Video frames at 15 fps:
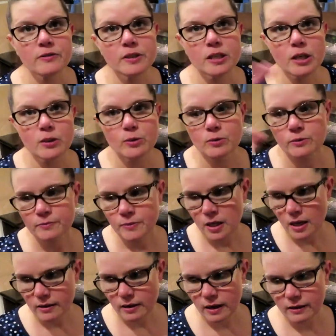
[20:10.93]
So
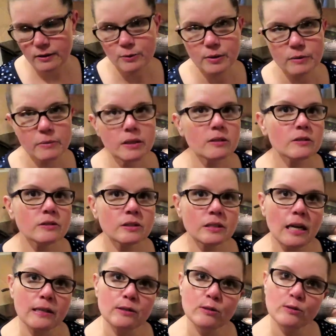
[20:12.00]
got 3 meals,
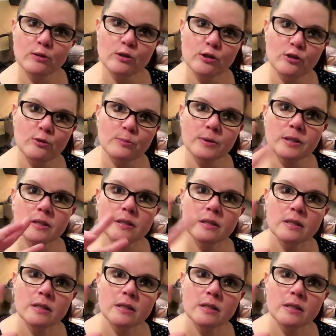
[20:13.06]
got 2 soups.